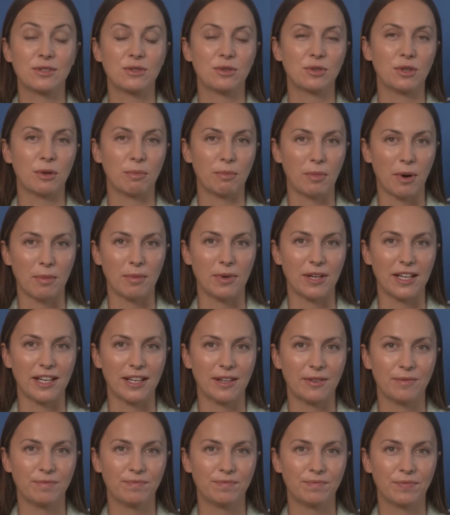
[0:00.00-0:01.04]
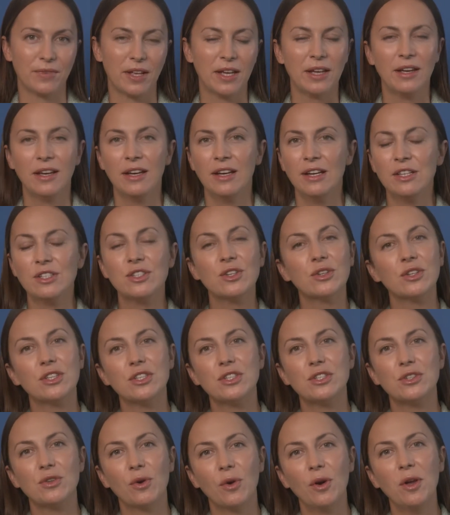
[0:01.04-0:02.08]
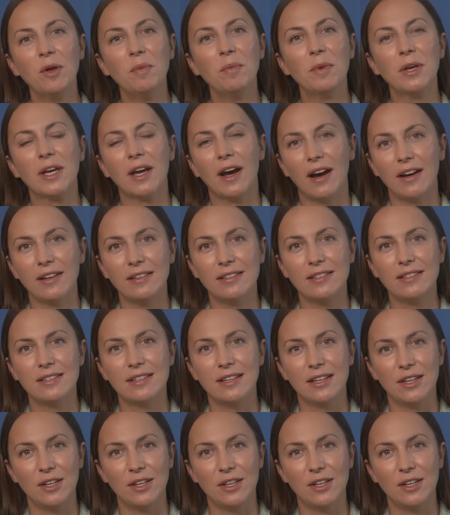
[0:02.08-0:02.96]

to the public. So the story behind